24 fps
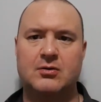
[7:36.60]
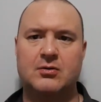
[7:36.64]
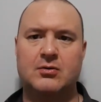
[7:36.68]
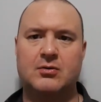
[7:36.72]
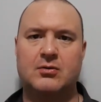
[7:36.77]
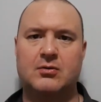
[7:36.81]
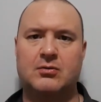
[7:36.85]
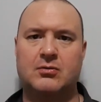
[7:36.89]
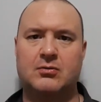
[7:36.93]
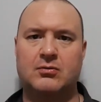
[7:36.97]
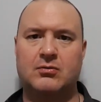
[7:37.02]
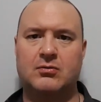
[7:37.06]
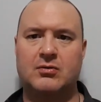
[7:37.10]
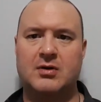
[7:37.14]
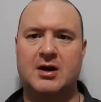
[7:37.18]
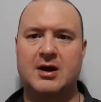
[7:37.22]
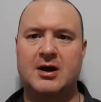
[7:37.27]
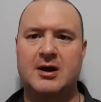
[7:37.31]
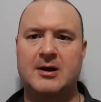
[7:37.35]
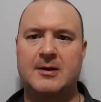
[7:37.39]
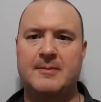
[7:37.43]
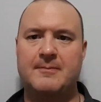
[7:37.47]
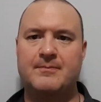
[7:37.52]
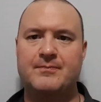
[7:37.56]
or
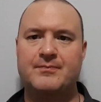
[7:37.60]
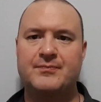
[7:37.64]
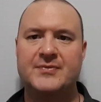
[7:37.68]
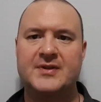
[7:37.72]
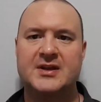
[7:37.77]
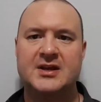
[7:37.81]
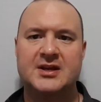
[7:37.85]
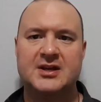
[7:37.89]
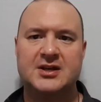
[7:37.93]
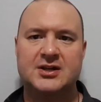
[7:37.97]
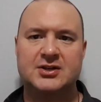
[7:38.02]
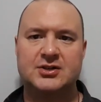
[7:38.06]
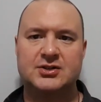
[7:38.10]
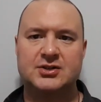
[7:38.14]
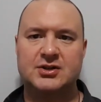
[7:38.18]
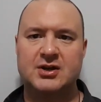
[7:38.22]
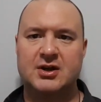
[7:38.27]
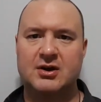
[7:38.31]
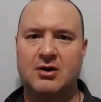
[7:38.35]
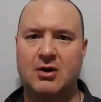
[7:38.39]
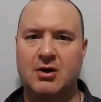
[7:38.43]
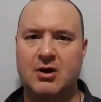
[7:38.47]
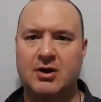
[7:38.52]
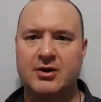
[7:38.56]
um,
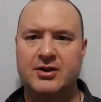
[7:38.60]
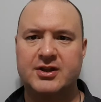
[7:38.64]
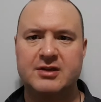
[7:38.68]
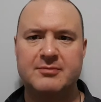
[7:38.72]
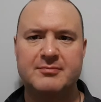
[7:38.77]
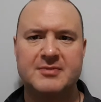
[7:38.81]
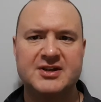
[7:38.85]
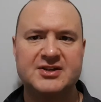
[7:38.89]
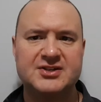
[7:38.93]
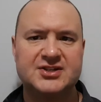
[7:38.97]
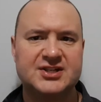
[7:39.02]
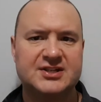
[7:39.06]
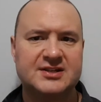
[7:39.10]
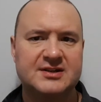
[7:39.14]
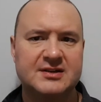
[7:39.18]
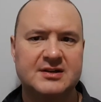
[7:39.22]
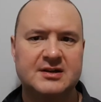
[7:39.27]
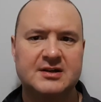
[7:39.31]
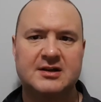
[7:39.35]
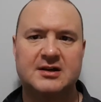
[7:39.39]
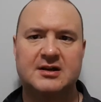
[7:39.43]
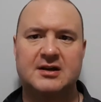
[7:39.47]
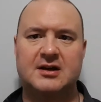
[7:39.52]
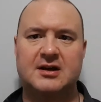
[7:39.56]
argument,
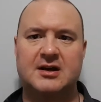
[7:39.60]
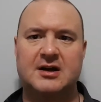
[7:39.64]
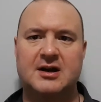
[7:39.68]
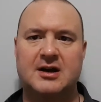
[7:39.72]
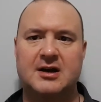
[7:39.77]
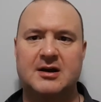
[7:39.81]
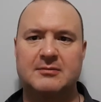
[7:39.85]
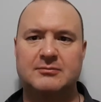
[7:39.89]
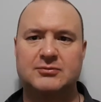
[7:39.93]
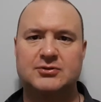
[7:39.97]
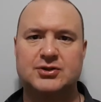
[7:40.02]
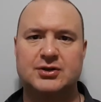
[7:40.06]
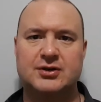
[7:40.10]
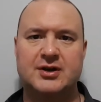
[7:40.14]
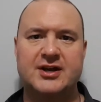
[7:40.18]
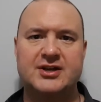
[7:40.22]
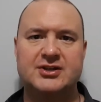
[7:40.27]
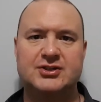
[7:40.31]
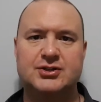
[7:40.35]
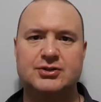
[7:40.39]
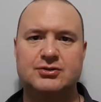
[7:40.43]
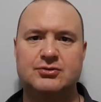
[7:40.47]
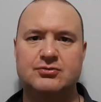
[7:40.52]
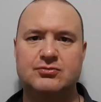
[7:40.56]
um,
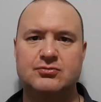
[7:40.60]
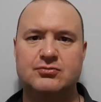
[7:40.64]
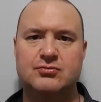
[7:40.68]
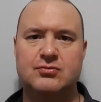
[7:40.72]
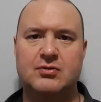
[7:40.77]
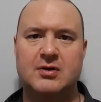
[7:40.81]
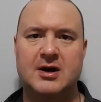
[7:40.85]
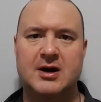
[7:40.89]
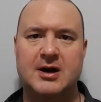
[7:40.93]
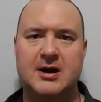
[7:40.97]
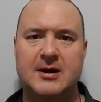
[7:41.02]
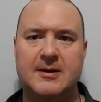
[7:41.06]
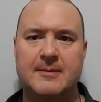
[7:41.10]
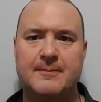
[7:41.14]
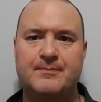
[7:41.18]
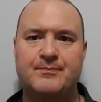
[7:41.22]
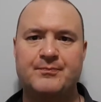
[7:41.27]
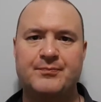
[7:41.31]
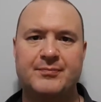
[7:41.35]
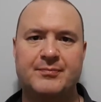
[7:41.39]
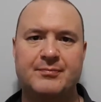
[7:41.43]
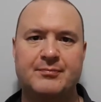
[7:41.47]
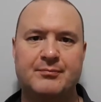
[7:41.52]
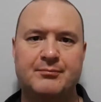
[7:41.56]
trying to
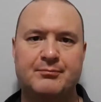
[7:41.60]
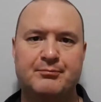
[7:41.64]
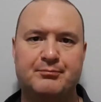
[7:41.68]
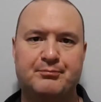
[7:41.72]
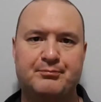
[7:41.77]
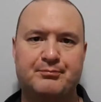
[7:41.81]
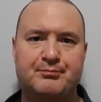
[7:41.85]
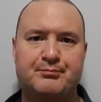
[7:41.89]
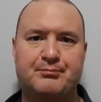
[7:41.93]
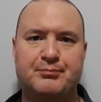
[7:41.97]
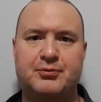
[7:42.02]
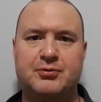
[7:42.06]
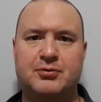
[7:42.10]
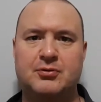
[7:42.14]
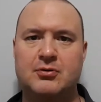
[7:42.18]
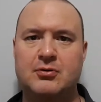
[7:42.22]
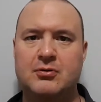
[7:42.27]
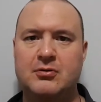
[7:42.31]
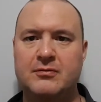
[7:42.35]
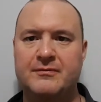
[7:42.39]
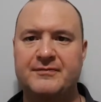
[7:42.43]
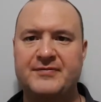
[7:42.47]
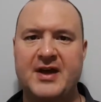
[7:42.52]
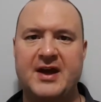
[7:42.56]
um,
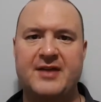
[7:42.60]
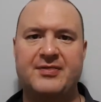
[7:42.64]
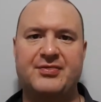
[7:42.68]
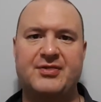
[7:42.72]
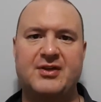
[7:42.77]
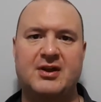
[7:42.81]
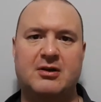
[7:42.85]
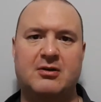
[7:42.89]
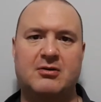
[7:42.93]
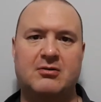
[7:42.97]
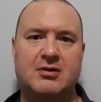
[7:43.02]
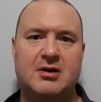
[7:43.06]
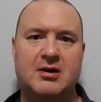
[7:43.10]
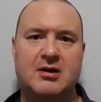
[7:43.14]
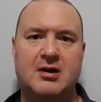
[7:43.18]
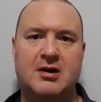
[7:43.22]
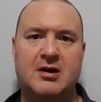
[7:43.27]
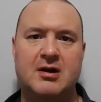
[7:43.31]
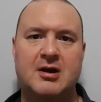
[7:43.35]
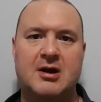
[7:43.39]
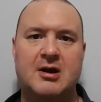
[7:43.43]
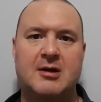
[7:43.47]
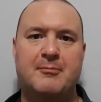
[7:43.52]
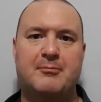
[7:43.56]
prove that their
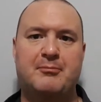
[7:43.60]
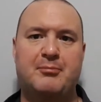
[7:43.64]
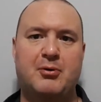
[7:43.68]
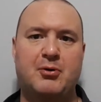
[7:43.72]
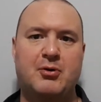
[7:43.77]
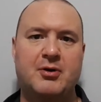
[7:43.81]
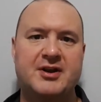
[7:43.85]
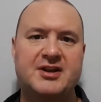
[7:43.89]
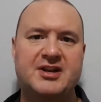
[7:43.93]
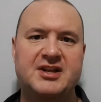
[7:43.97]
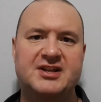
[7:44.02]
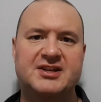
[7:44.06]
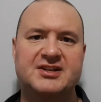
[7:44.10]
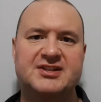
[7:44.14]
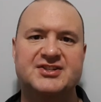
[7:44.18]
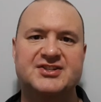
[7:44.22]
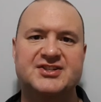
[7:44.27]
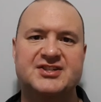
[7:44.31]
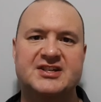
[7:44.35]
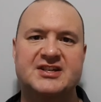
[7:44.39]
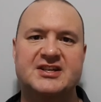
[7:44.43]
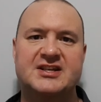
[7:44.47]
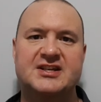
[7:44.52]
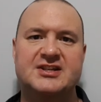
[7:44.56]
uh, point
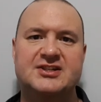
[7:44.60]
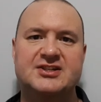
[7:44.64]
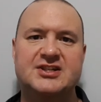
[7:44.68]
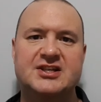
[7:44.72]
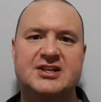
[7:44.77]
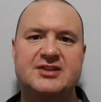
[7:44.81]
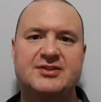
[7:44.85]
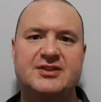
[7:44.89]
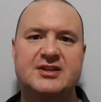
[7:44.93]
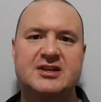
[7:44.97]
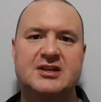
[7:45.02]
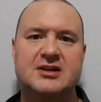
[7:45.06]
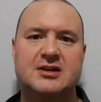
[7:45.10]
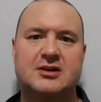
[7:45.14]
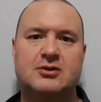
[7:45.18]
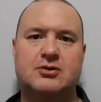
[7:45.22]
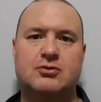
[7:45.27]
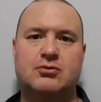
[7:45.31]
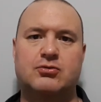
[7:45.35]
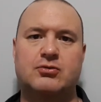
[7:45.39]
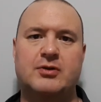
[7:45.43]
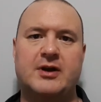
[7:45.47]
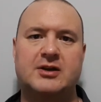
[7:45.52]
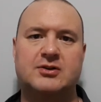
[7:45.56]
is indeed the uh,
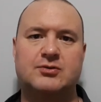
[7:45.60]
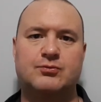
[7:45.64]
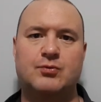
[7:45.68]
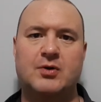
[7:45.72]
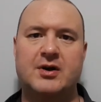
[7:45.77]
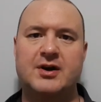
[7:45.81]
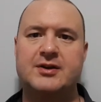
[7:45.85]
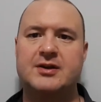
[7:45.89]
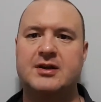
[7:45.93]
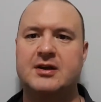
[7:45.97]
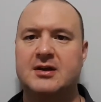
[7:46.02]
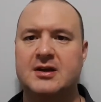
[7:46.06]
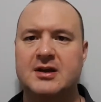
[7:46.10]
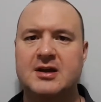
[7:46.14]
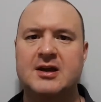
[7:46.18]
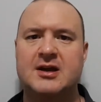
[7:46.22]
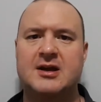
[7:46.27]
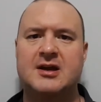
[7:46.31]
correct one.